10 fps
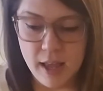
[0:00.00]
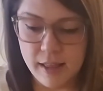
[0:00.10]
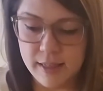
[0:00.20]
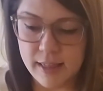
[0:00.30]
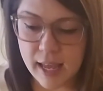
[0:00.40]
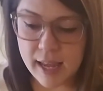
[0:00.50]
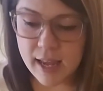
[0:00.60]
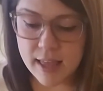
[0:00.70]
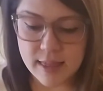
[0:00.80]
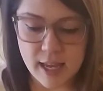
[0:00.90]

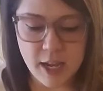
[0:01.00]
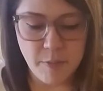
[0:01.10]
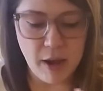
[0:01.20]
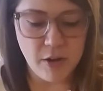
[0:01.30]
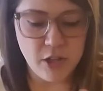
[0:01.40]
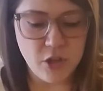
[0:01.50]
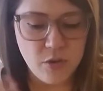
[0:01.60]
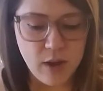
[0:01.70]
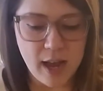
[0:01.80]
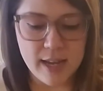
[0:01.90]
They think about you
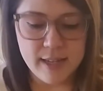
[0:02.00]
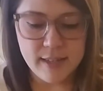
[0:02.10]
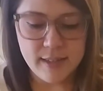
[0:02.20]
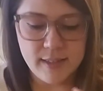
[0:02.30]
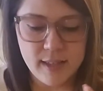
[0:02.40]
guys.